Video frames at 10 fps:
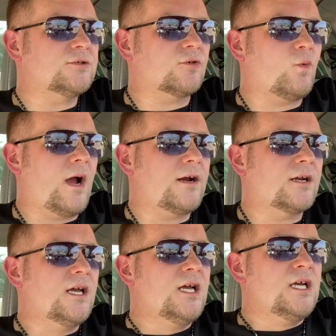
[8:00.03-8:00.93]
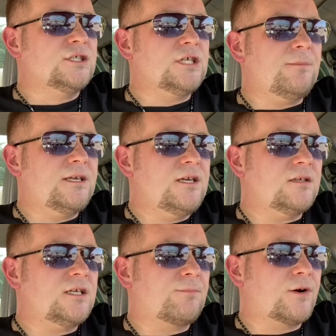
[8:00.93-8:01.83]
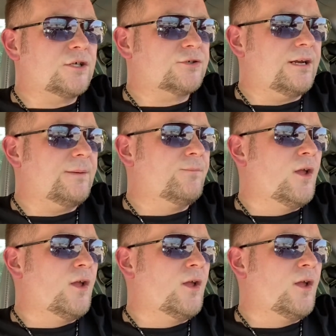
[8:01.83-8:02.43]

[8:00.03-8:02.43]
required, shall be guilty of perjury.